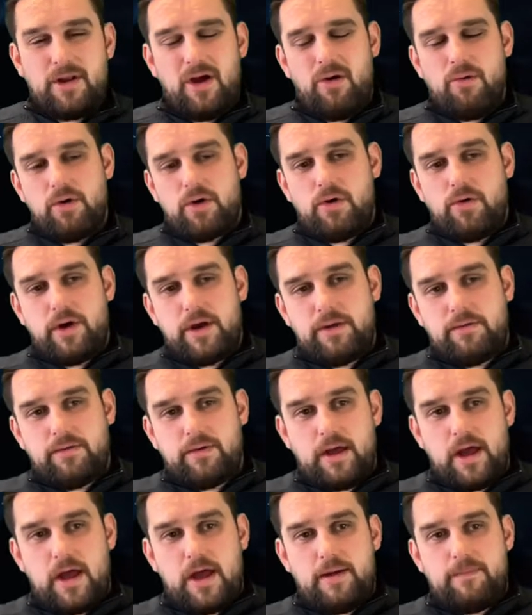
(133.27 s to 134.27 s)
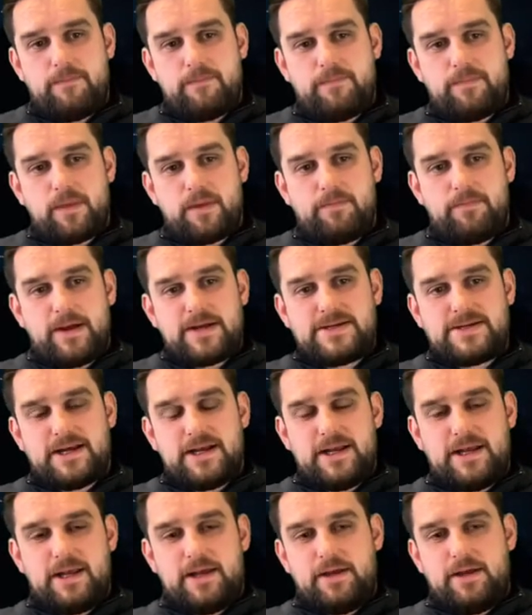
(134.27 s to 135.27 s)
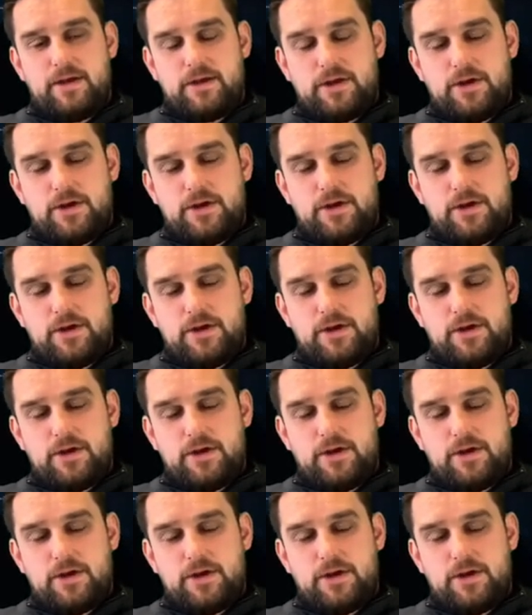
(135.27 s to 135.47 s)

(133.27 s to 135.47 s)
Altcoin basically